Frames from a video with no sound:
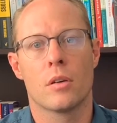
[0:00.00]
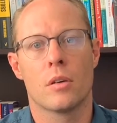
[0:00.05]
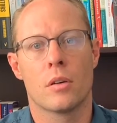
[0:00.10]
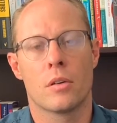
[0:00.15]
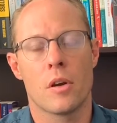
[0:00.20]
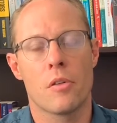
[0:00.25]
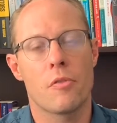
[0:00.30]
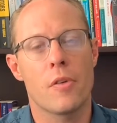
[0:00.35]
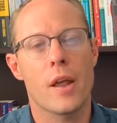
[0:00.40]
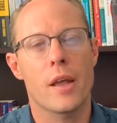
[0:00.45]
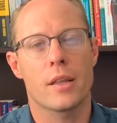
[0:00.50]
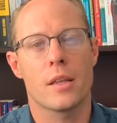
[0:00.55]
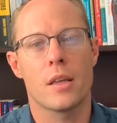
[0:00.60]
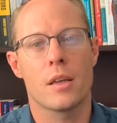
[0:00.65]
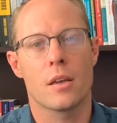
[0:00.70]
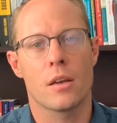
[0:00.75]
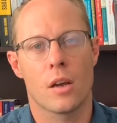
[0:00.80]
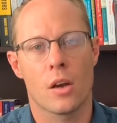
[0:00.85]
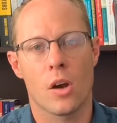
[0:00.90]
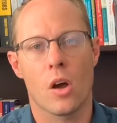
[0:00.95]

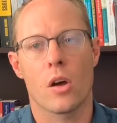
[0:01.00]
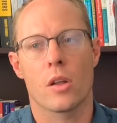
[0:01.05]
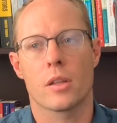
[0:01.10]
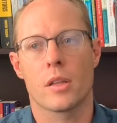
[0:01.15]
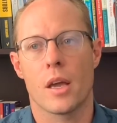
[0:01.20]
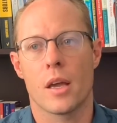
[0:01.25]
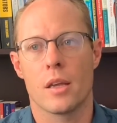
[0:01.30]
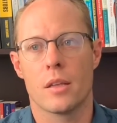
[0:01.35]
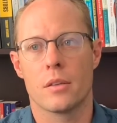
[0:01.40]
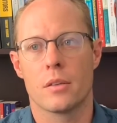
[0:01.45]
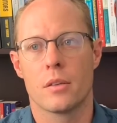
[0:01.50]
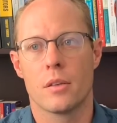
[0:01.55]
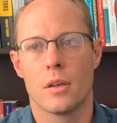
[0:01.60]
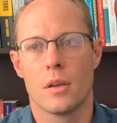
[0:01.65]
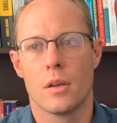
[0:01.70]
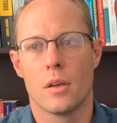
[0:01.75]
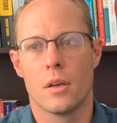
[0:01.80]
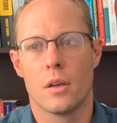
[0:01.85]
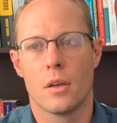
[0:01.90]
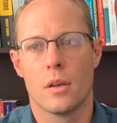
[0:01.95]
reflecting a lot and
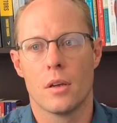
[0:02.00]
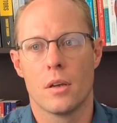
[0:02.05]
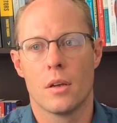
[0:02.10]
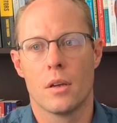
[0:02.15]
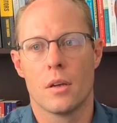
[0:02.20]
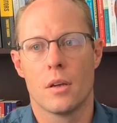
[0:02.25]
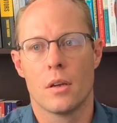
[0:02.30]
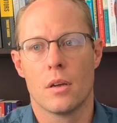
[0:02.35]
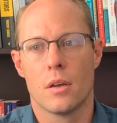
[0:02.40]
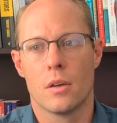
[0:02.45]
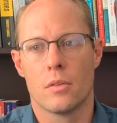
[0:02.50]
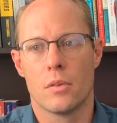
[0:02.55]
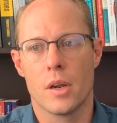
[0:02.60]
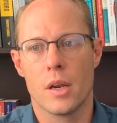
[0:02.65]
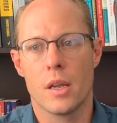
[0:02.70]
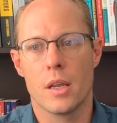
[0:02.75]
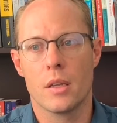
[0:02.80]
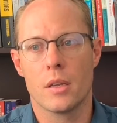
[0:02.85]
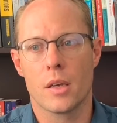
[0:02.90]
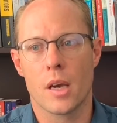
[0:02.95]

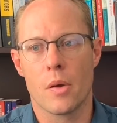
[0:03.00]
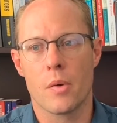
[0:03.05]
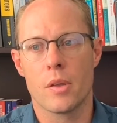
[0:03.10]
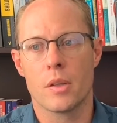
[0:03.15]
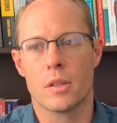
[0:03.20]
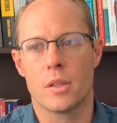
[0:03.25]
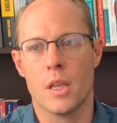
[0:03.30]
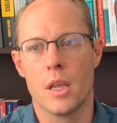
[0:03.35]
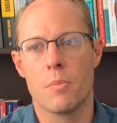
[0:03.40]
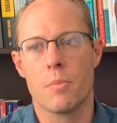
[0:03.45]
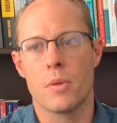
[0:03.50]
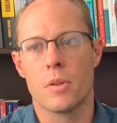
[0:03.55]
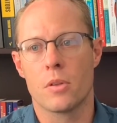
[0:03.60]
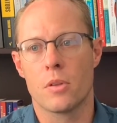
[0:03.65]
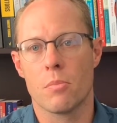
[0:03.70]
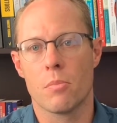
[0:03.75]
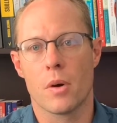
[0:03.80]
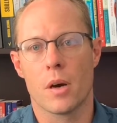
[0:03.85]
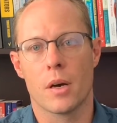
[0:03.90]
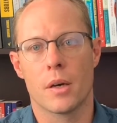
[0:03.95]
really going deep
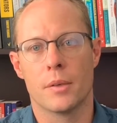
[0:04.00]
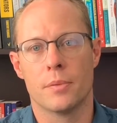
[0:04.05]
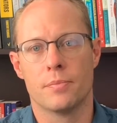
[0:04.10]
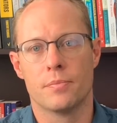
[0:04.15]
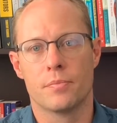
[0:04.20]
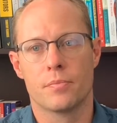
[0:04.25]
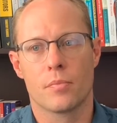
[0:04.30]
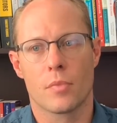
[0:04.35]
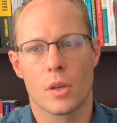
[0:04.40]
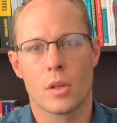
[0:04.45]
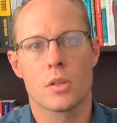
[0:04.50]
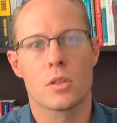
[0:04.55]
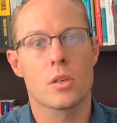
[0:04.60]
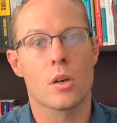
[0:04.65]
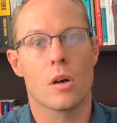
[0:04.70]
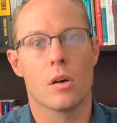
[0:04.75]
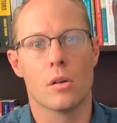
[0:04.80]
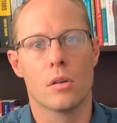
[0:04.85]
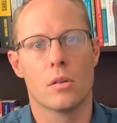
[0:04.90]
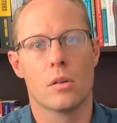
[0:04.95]
into my
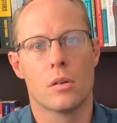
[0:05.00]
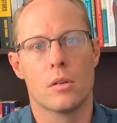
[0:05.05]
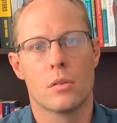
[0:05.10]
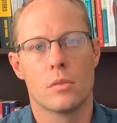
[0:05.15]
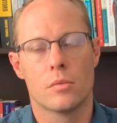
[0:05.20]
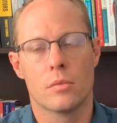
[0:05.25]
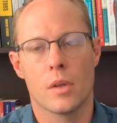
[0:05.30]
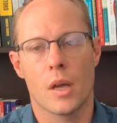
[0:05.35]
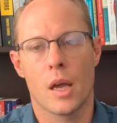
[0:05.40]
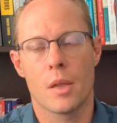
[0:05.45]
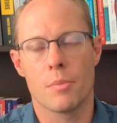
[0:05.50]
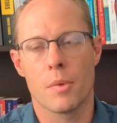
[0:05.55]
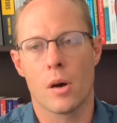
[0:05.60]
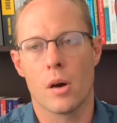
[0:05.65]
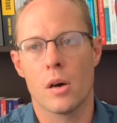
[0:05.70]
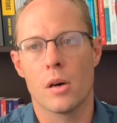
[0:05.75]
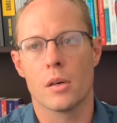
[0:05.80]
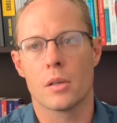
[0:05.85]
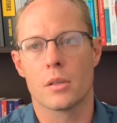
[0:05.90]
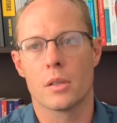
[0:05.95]
soul and my
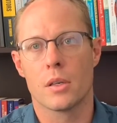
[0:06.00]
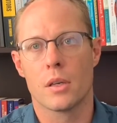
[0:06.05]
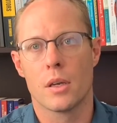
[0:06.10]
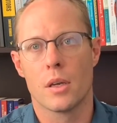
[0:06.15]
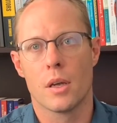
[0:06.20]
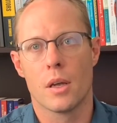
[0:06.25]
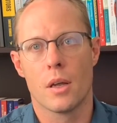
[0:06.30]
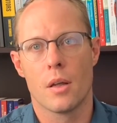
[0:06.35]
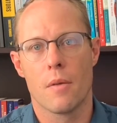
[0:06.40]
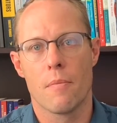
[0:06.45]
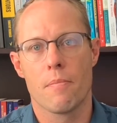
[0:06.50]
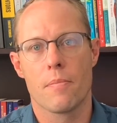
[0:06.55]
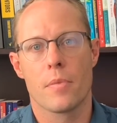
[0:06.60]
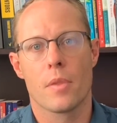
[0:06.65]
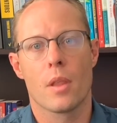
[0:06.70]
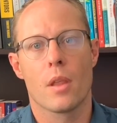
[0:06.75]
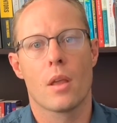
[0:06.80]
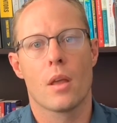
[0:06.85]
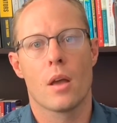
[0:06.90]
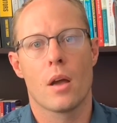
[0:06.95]
heart,
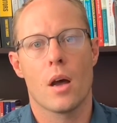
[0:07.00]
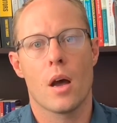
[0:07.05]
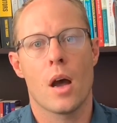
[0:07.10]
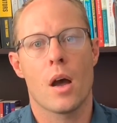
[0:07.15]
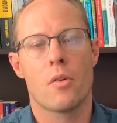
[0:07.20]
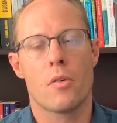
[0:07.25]
I